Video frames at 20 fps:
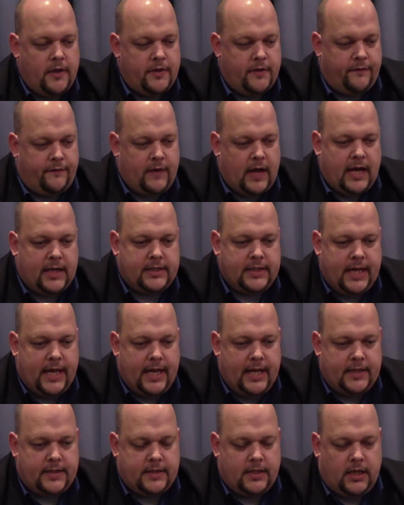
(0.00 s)
The fact
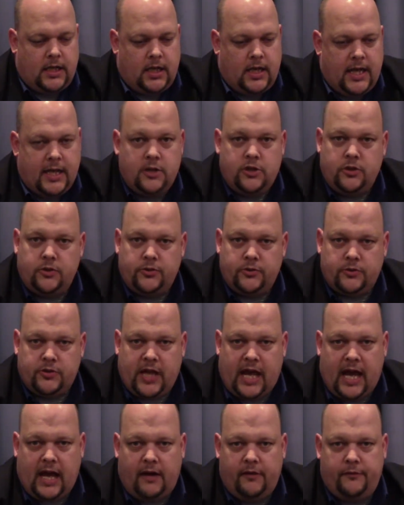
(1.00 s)
that end users
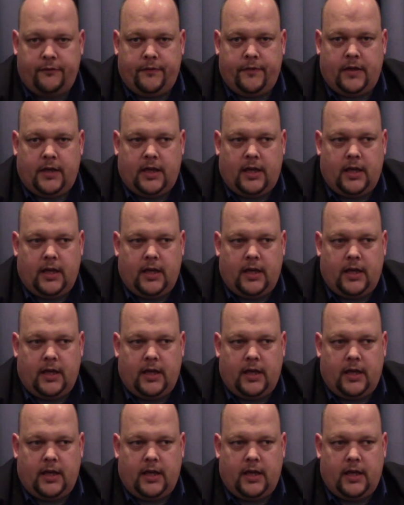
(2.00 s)
have